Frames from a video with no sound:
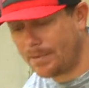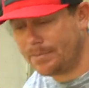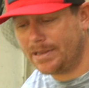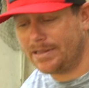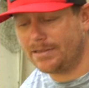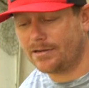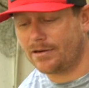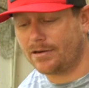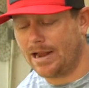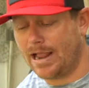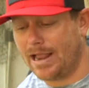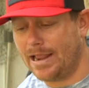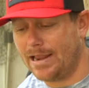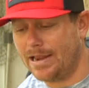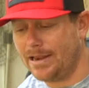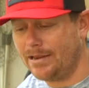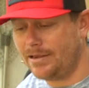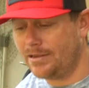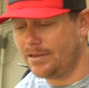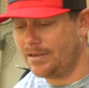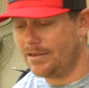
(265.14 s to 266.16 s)
I'm either
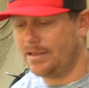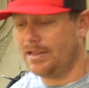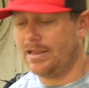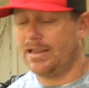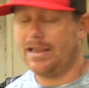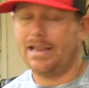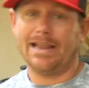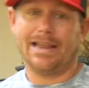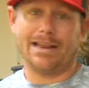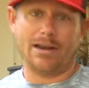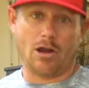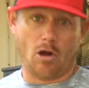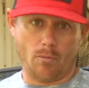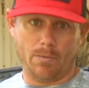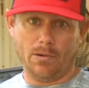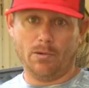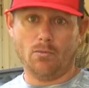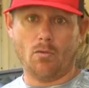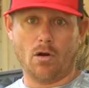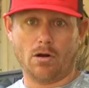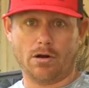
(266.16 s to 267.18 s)
A, in
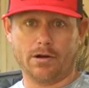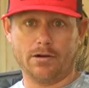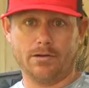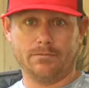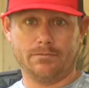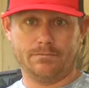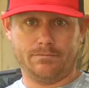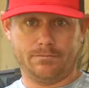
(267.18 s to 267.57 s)
open water,